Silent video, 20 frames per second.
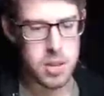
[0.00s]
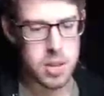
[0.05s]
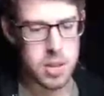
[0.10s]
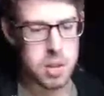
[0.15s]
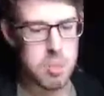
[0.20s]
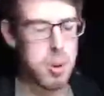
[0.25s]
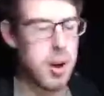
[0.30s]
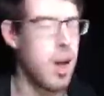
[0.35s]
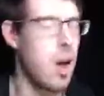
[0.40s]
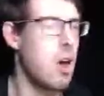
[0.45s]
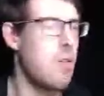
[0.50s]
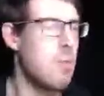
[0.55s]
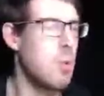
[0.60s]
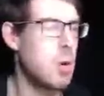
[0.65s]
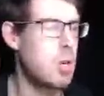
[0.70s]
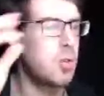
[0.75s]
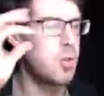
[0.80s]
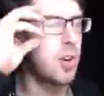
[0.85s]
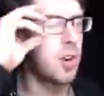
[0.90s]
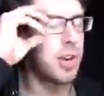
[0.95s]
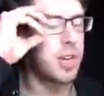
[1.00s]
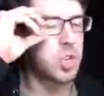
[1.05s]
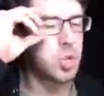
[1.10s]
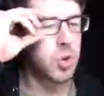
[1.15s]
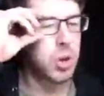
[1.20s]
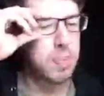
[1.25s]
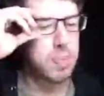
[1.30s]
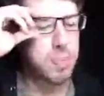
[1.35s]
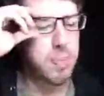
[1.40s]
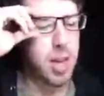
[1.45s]
you play Overwatch for your next
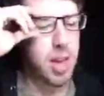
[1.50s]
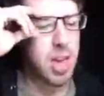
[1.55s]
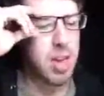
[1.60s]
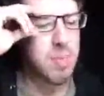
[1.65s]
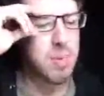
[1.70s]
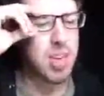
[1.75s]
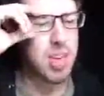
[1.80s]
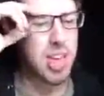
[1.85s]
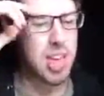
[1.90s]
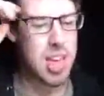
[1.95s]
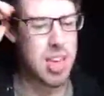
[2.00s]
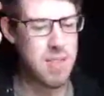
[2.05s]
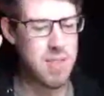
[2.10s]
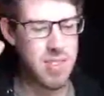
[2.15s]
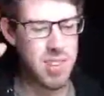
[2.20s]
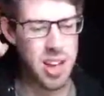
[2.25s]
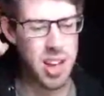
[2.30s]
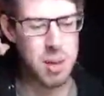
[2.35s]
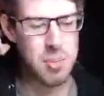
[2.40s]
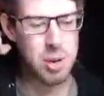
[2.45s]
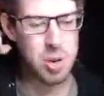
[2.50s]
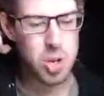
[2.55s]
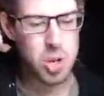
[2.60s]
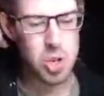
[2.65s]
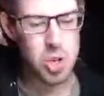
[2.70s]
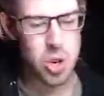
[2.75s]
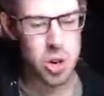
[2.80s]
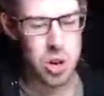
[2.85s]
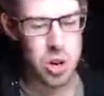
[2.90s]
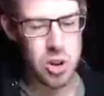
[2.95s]
stream? Maybe. I'm not
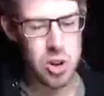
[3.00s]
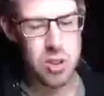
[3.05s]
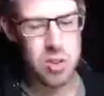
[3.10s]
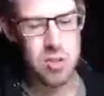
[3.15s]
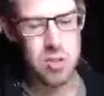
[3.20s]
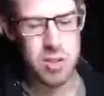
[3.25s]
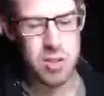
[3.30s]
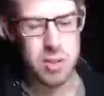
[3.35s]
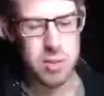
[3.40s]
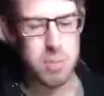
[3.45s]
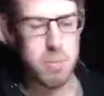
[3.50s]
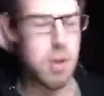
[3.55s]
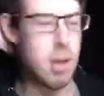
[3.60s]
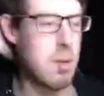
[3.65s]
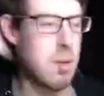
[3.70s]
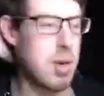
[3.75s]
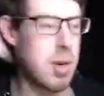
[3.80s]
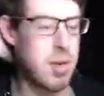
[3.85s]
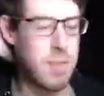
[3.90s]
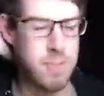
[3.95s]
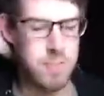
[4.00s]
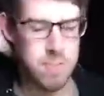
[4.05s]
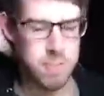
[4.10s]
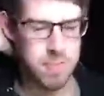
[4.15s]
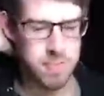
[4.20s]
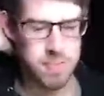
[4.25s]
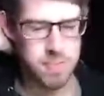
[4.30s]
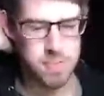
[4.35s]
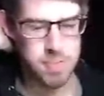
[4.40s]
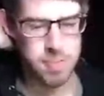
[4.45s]
sure. Maybe.
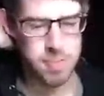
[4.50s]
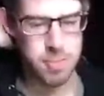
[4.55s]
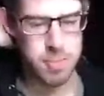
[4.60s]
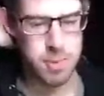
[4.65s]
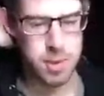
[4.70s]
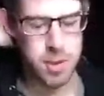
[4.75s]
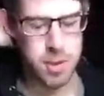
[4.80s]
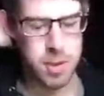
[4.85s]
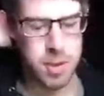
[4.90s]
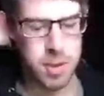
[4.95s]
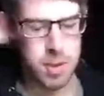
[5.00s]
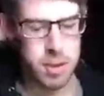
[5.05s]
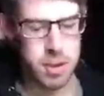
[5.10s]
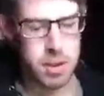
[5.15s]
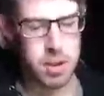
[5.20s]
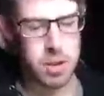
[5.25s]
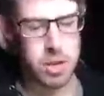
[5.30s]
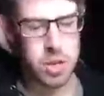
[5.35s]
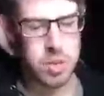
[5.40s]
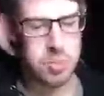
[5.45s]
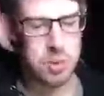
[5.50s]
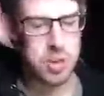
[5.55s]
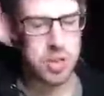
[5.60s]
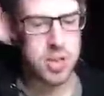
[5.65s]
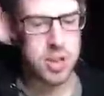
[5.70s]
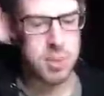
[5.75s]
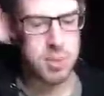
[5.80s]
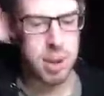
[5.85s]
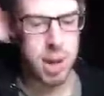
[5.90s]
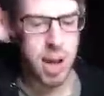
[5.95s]
Notice me,
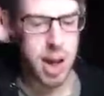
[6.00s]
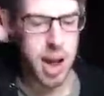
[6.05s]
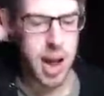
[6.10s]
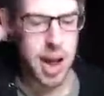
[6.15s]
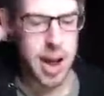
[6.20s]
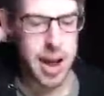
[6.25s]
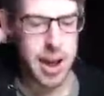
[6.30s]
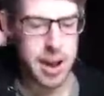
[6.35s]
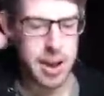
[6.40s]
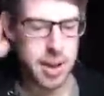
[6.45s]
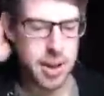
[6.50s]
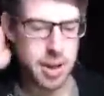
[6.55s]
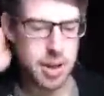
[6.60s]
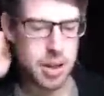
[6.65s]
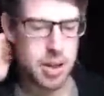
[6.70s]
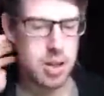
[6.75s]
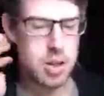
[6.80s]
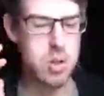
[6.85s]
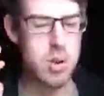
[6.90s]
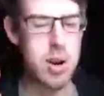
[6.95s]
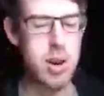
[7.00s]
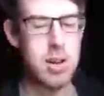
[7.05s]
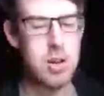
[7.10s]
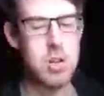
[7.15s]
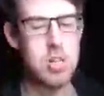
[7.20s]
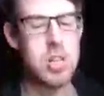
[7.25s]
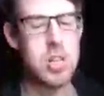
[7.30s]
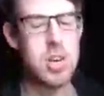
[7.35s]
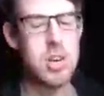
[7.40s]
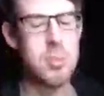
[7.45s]
senpai. Do I like
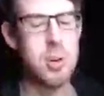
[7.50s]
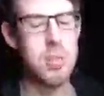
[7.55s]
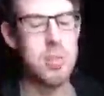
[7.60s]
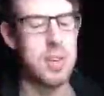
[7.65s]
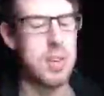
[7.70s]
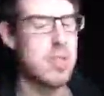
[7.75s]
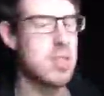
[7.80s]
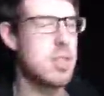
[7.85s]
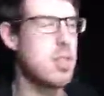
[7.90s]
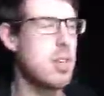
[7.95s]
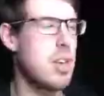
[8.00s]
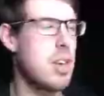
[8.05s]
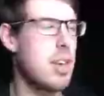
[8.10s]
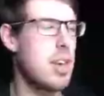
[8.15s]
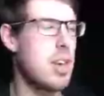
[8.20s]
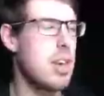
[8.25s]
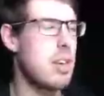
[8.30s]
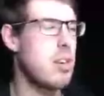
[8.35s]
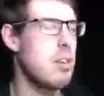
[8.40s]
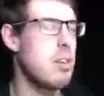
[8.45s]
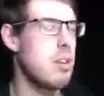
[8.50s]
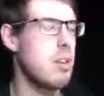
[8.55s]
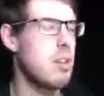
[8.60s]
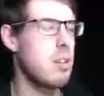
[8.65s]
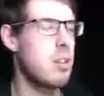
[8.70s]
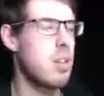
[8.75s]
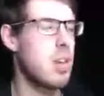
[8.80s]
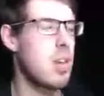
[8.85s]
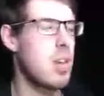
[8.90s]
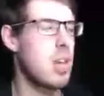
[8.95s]
Godzilla movies? Nah.
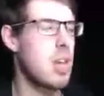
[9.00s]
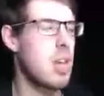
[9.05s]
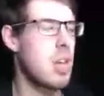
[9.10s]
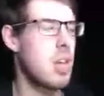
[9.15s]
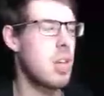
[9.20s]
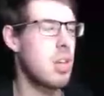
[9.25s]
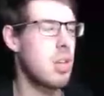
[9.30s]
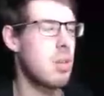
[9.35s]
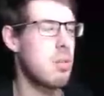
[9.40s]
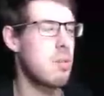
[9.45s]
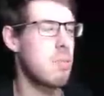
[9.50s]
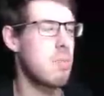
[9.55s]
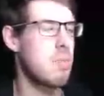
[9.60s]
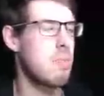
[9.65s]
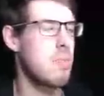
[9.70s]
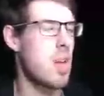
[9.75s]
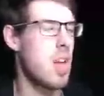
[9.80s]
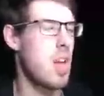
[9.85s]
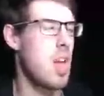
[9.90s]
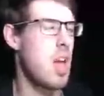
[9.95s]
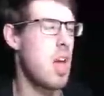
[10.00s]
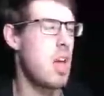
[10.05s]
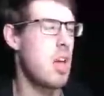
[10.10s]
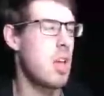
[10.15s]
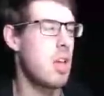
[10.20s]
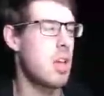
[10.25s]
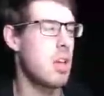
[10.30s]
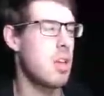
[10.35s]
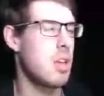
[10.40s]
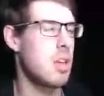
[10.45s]
Nah. Nah.
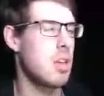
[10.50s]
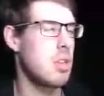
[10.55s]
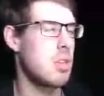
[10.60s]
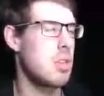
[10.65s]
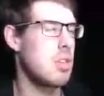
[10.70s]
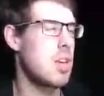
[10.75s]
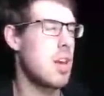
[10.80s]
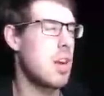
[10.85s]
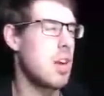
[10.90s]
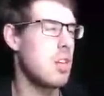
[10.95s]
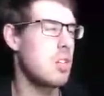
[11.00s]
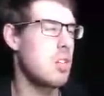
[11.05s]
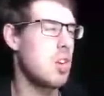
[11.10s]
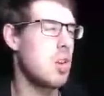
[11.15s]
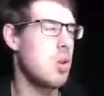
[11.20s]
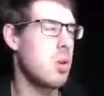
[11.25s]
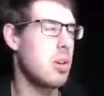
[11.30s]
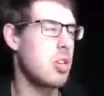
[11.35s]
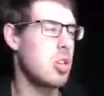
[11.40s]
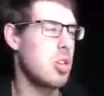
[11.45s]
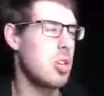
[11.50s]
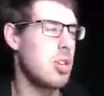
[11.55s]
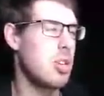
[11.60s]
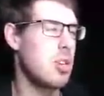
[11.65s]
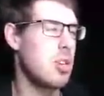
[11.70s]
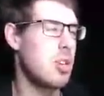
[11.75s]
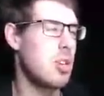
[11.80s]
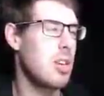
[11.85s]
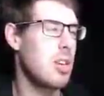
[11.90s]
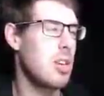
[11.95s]
Does that answer your
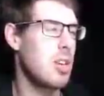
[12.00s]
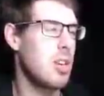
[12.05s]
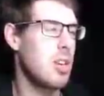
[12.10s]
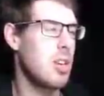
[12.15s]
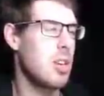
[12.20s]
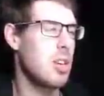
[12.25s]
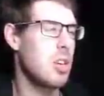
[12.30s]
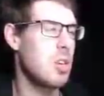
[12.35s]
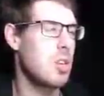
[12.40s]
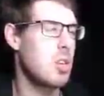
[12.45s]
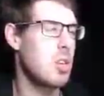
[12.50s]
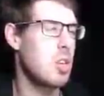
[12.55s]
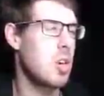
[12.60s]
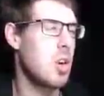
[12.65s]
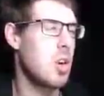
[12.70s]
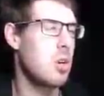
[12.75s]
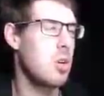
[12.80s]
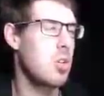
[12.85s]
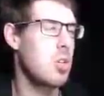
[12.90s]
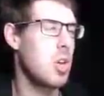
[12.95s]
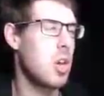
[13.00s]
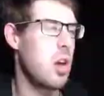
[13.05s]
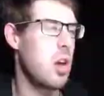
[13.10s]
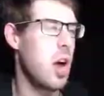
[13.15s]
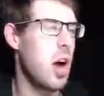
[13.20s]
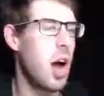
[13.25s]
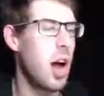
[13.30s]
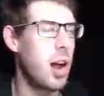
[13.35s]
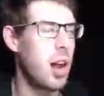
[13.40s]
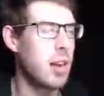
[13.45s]
question? So.
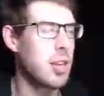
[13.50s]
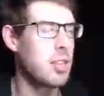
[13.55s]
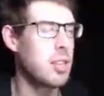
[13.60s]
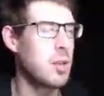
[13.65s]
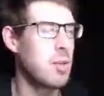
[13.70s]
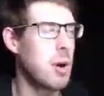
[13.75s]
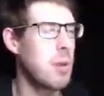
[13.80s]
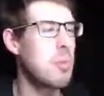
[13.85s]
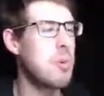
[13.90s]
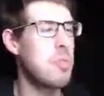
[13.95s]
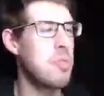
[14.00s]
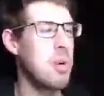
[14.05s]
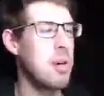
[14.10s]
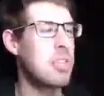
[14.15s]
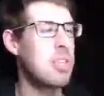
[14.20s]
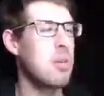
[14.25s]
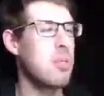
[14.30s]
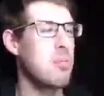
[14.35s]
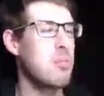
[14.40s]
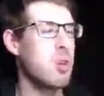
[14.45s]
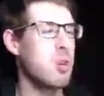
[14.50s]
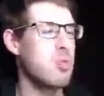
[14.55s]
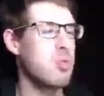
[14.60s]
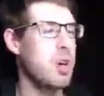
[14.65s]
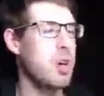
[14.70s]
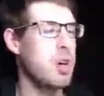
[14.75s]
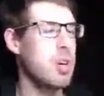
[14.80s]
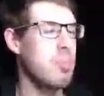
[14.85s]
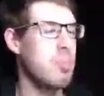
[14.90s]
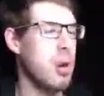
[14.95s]
I liked the one with Matthew
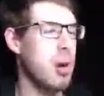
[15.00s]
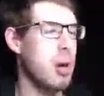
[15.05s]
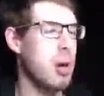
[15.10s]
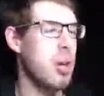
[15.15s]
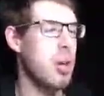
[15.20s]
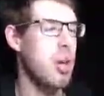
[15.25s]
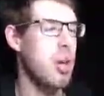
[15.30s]
Broderick, but